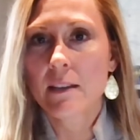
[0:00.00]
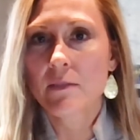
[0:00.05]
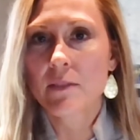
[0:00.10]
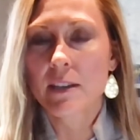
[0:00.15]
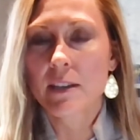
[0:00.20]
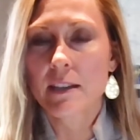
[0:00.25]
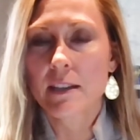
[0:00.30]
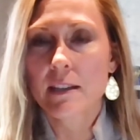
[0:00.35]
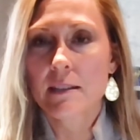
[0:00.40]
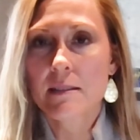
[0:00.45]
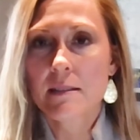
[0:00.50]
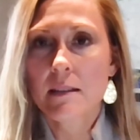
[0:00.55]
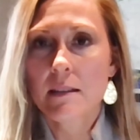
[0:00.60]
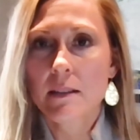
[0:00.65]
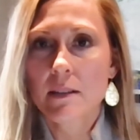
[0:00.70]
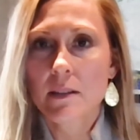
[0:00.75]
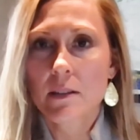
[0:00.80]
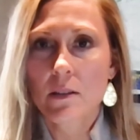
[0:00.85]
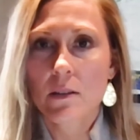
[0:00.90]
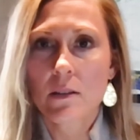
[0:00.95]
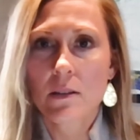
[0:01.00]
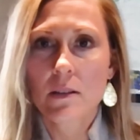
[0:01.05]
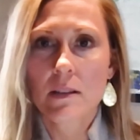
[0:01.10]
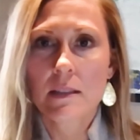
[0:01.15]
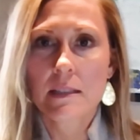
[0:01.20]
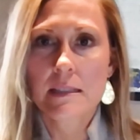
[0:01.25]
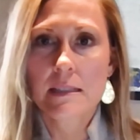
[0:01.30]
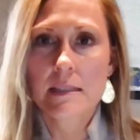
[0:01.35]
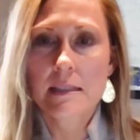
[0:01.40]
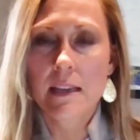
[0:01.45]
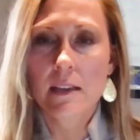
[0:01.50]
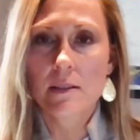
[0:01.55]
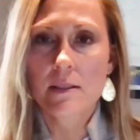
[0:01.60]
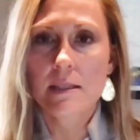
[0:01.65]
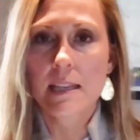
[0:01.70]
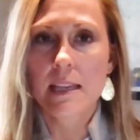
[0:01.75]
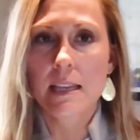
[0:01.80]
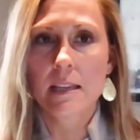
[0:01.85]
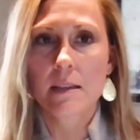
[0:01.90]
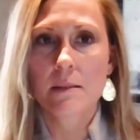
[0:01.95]
various clinical and sales
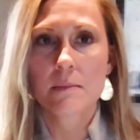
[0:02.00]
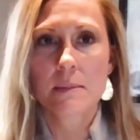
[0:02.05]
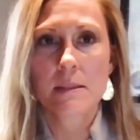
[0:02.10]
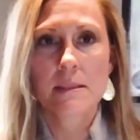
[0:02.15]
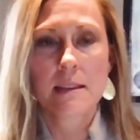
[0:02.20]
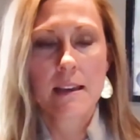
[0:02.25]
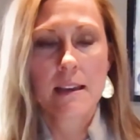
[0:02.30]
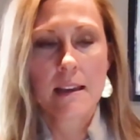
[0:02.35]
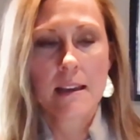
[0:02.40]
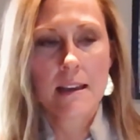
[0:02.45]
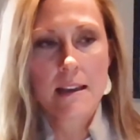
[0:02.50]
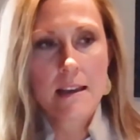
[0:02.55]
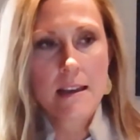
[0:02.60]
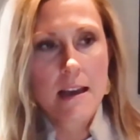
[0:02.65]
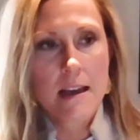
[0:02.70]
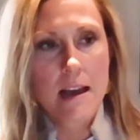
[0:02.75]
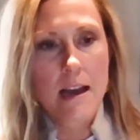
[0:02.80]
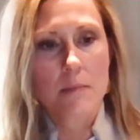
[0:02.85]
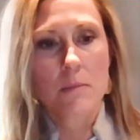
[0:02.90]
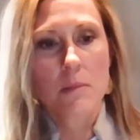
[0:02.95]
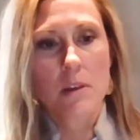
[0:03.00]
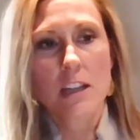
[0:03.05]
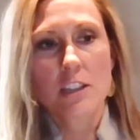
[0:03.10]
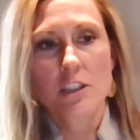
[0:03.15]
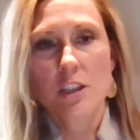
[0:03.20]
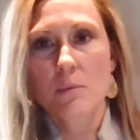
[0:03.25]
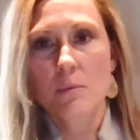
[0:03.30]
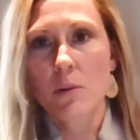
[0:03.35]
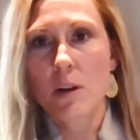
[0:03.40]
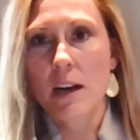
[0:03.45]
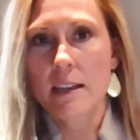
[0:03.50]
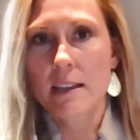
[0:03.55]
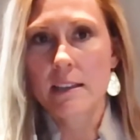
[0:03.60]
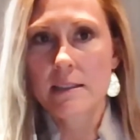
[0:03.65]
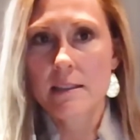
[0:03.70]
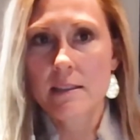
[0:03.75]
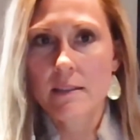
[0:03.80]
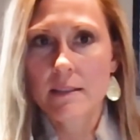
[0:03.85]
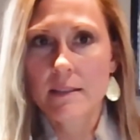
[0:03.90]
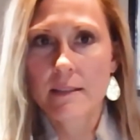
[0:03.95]
teams launching
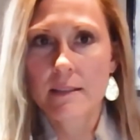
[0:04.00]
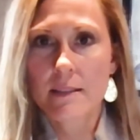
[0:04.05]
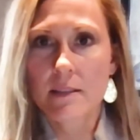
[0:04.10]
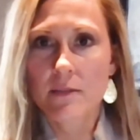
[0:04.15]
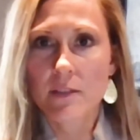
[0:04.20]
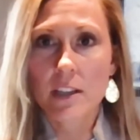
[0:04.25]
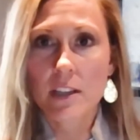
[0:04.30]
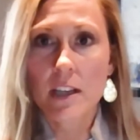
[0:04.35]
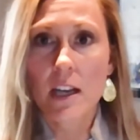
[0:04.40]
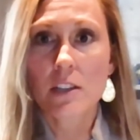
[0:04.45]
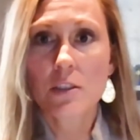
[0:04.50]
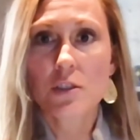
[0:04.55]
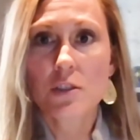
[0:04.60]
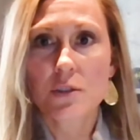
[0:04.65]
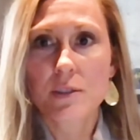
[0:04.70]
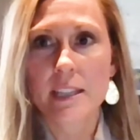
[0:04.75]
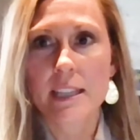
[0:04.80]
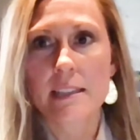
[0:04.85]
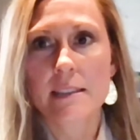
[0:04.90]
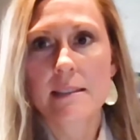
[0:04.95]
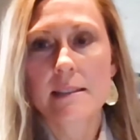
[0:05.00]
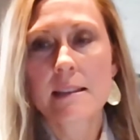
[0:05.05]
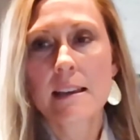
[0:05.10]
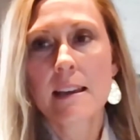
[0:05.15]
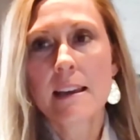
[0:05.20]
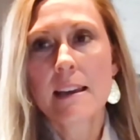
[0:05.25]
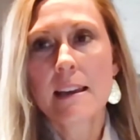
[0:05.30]
products in different countries.